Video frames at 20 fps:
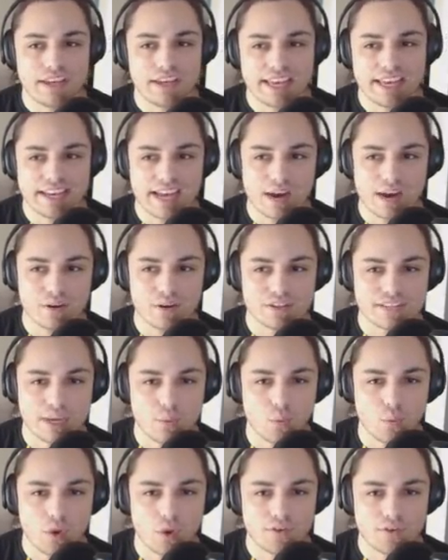and now it is a
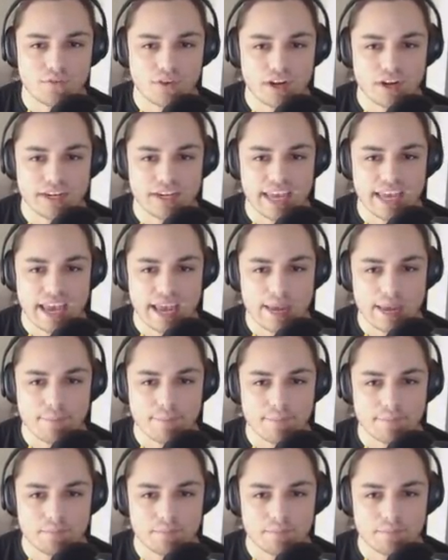one-run game.